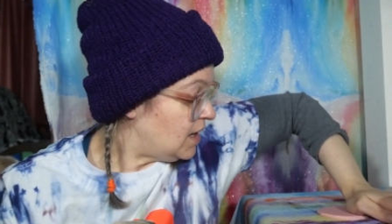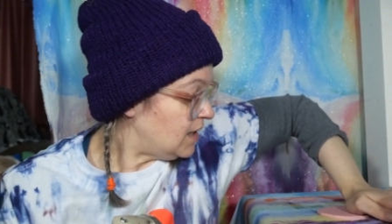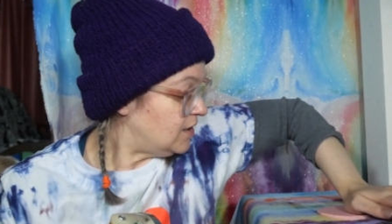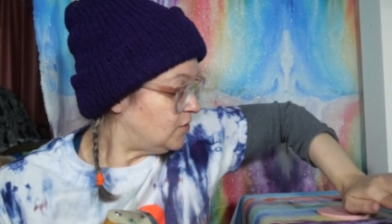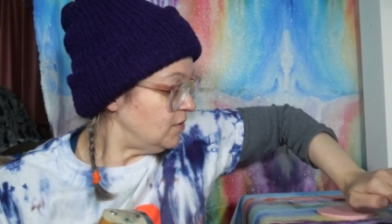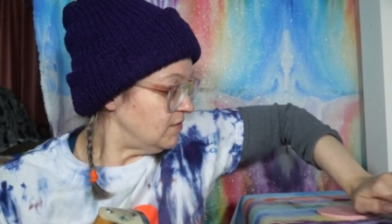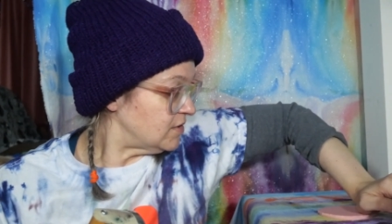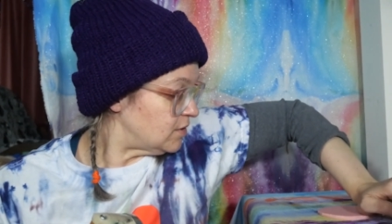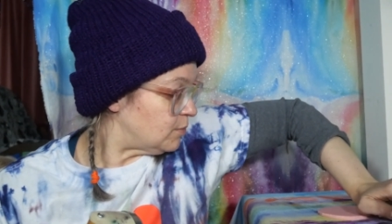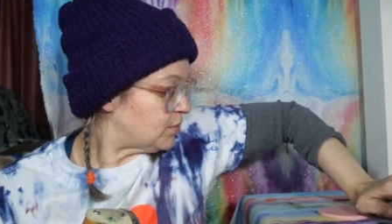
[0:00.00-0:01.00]
And I do have a
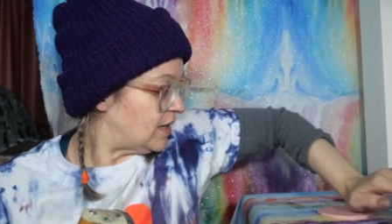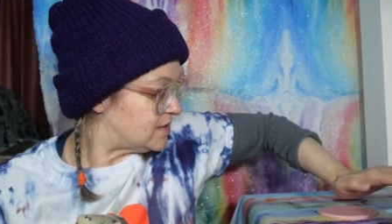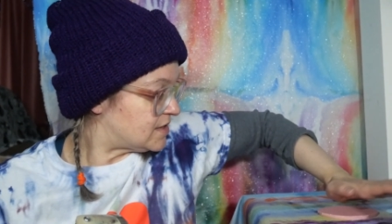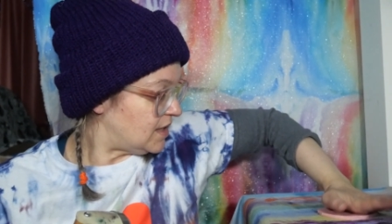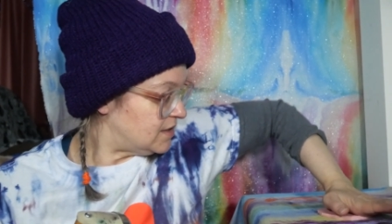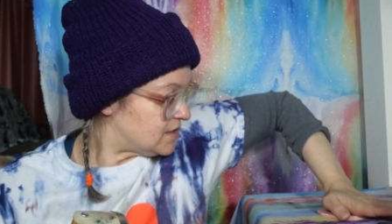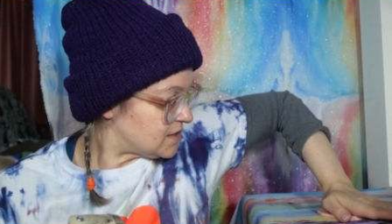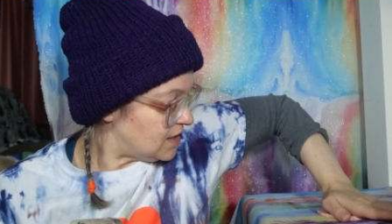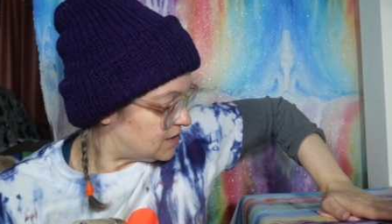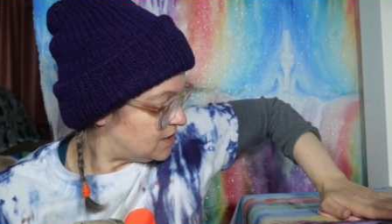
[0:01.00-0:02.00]
little press. I just
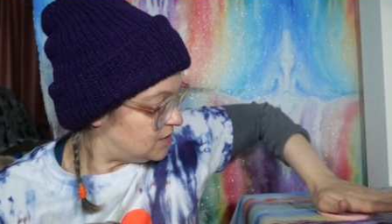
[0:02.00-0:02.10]
like to